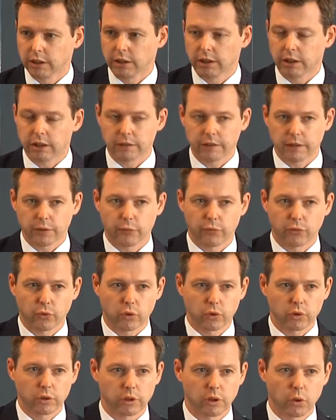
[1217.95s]
And
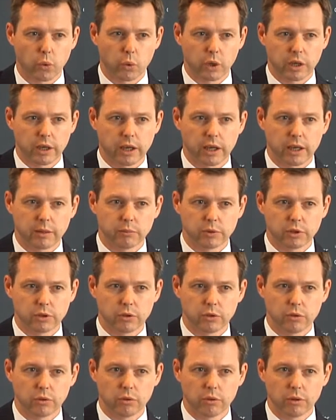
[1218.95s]
therefore, we aim
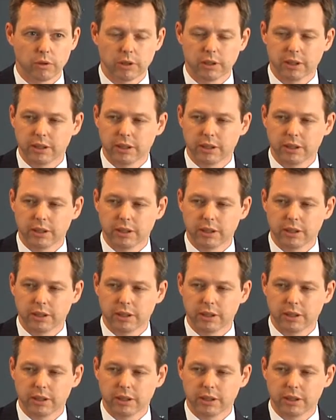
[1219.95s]
to